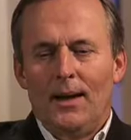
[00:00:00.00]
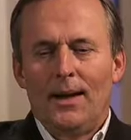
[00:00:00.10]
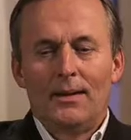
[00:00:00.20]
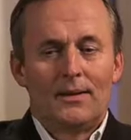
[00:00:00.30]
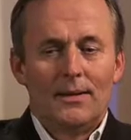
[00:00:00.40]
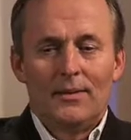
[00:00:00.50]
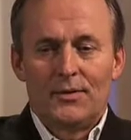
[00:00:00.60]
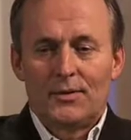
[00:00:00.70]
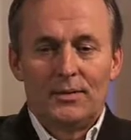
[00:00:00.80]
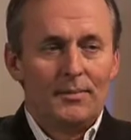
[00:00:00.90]
I can tell if
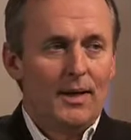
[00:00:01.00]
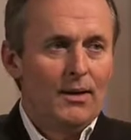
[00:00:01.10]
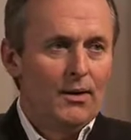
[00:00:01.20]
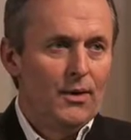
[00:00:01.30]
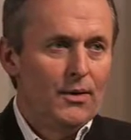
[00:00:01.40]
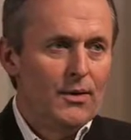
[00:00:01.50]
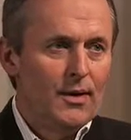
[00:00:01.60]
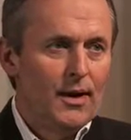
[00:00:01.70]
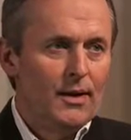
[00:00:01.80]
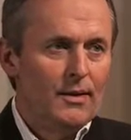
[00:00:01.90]
it's written by a lawyer or
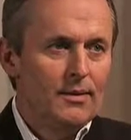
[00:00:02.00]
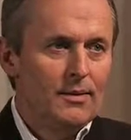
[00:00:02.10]
not.